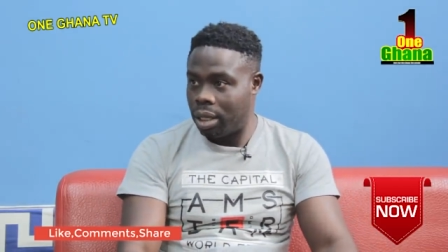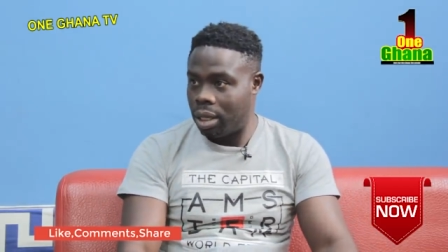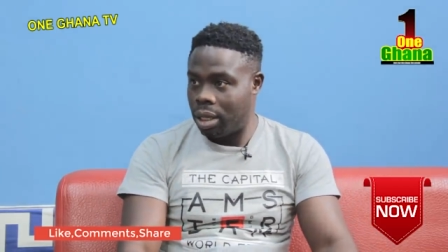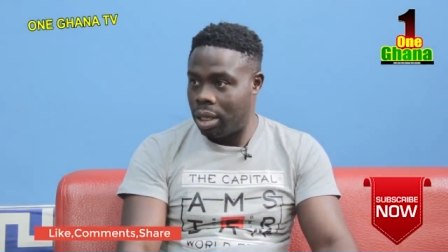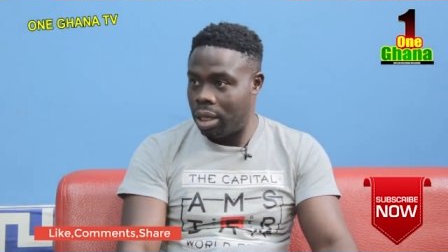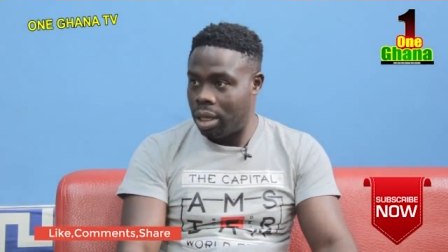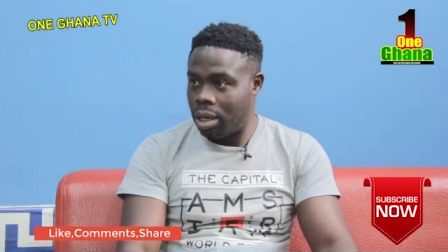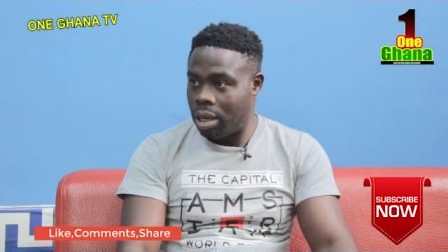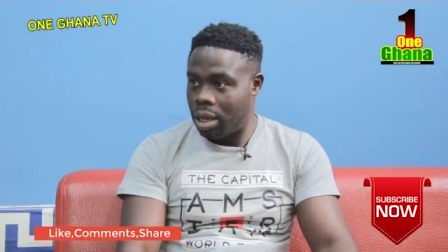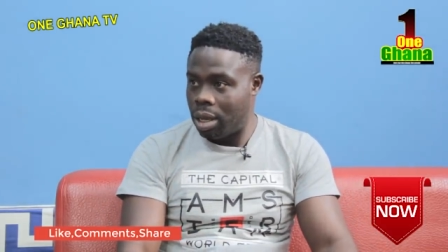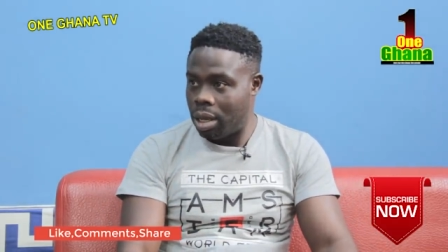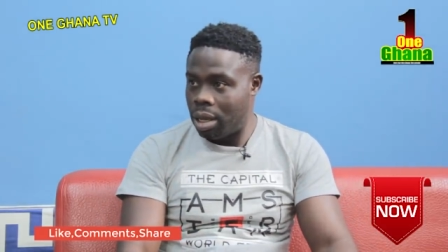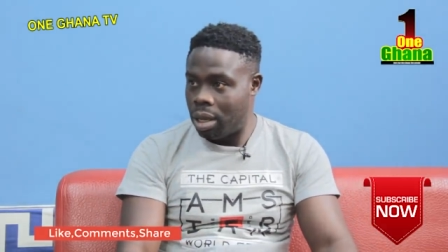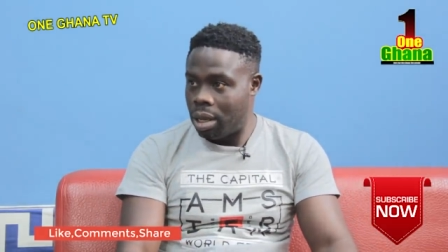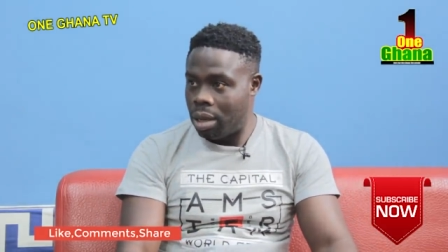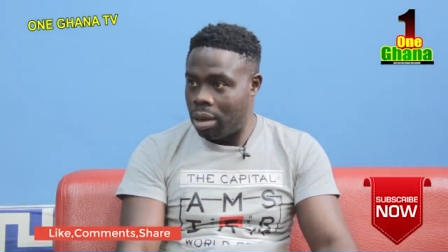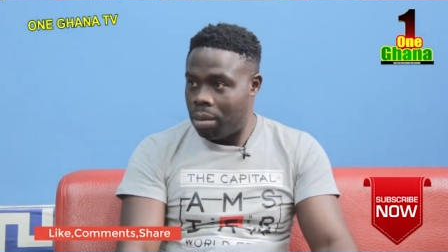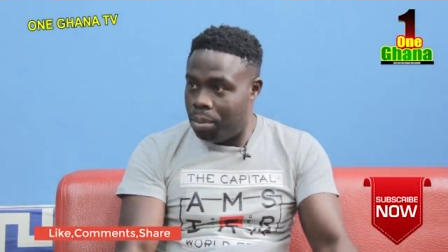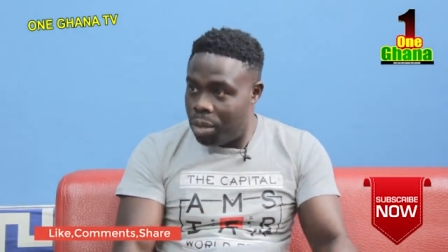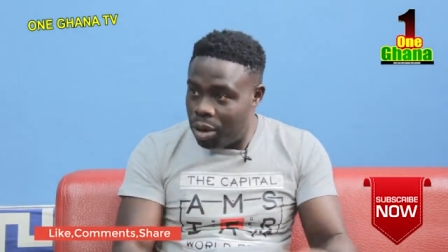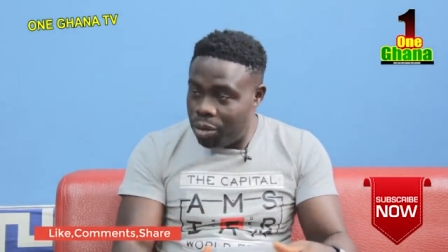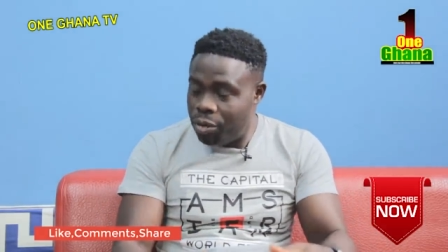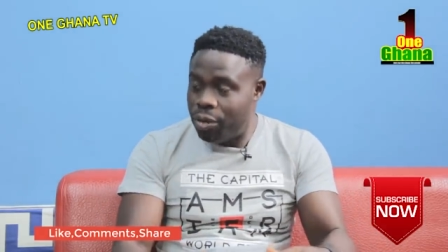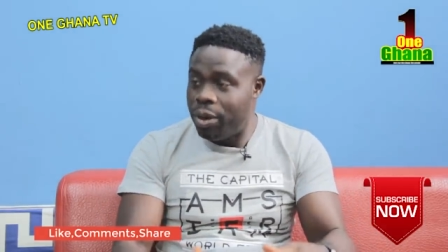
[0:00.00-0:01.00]
Mm-hmm.
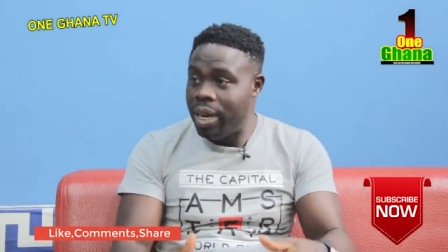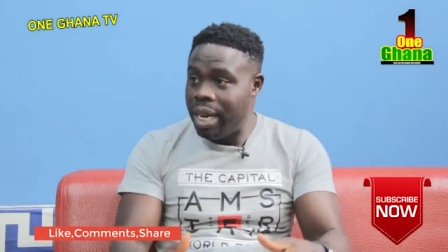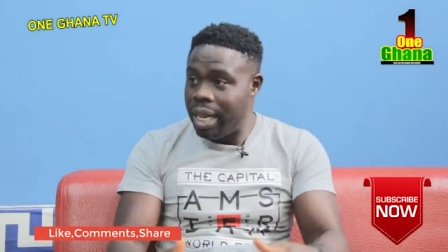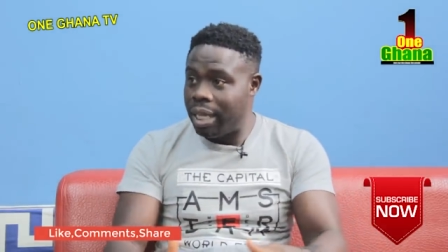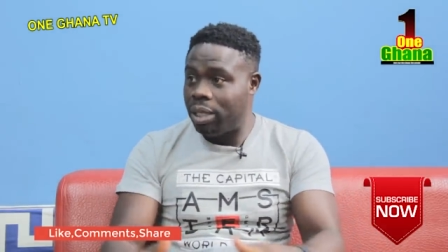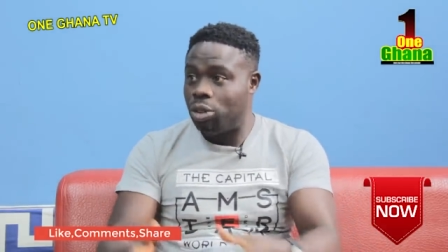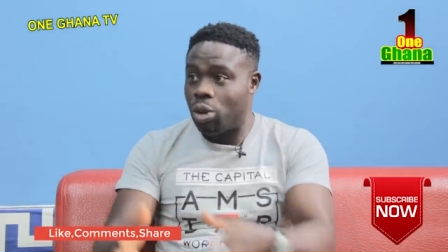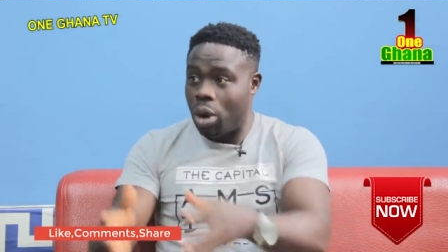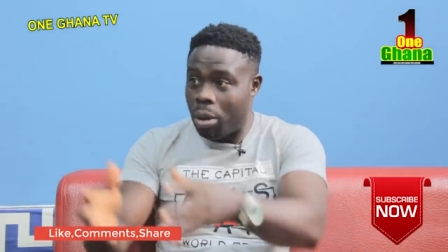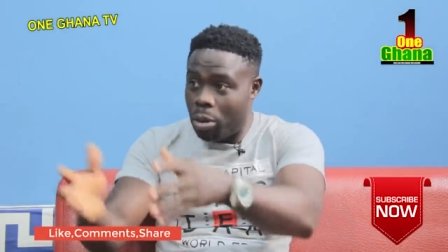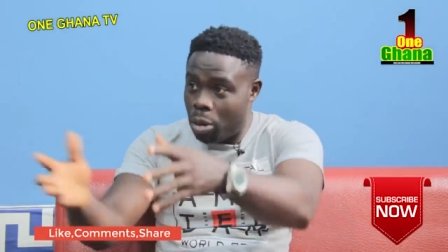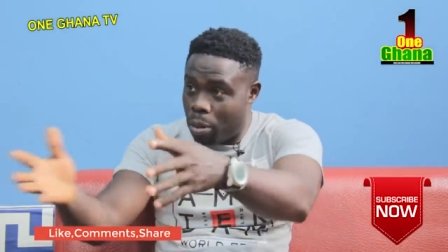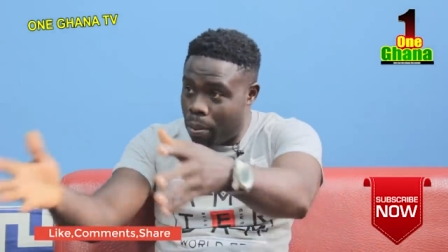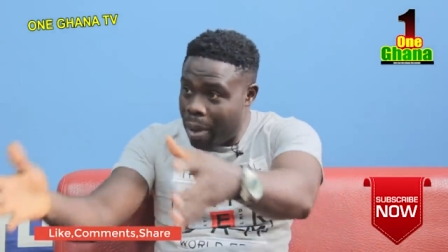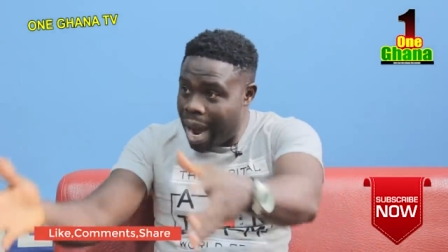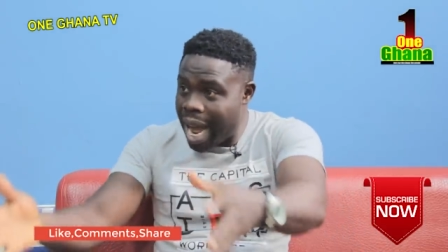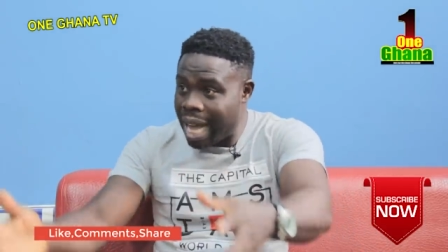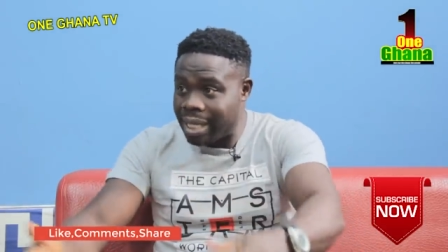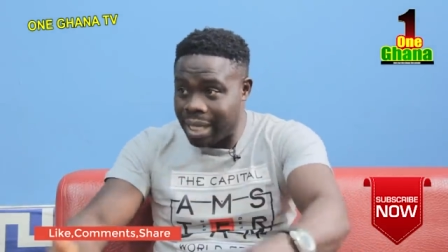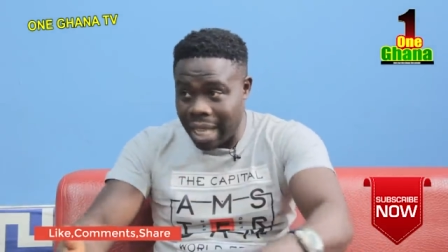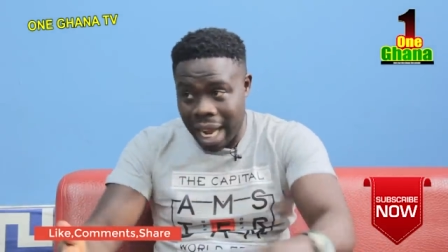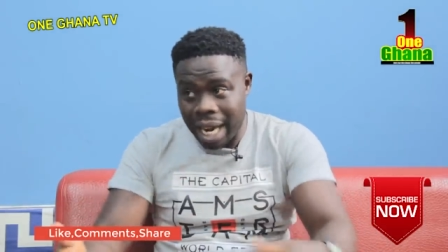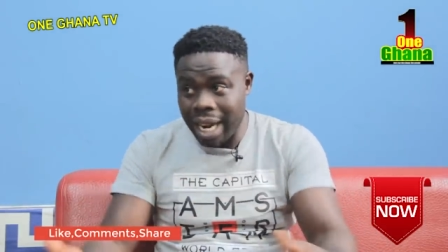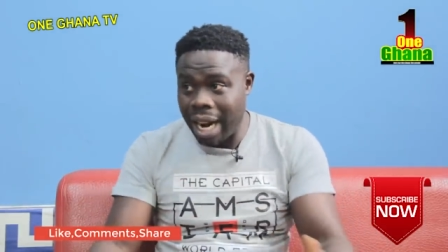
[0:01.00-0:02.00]
My village, I'm
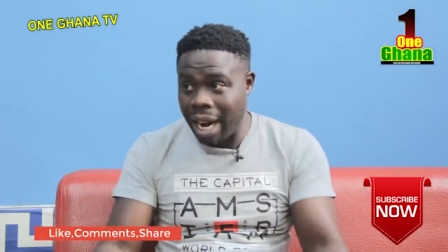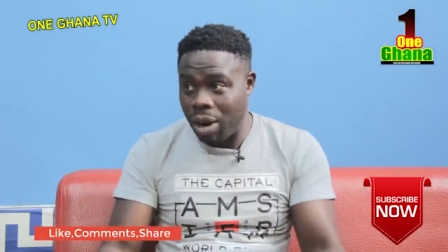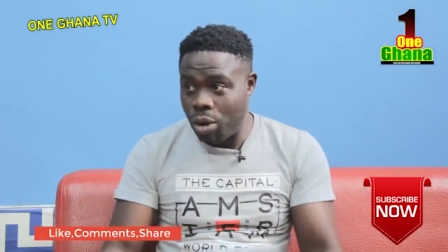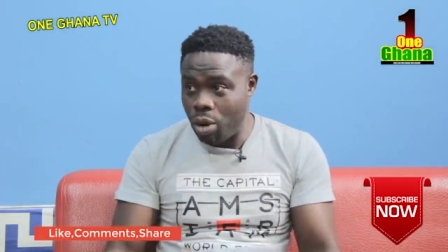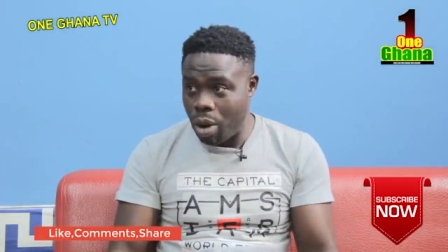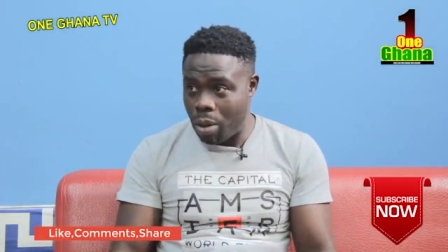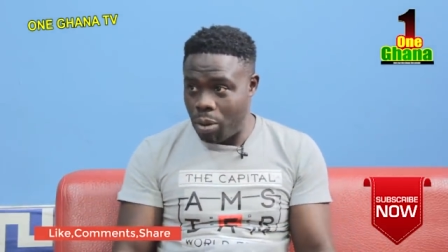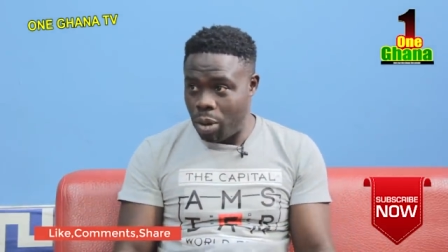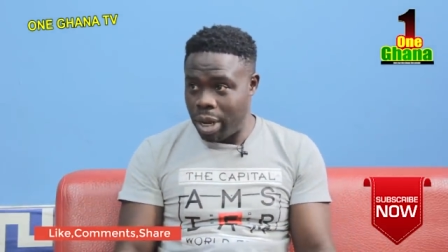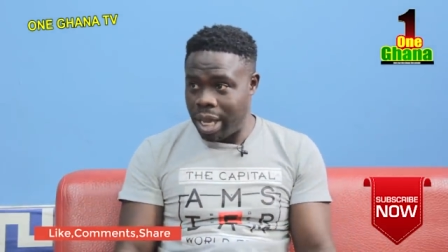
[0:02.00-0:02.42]
a sana no more.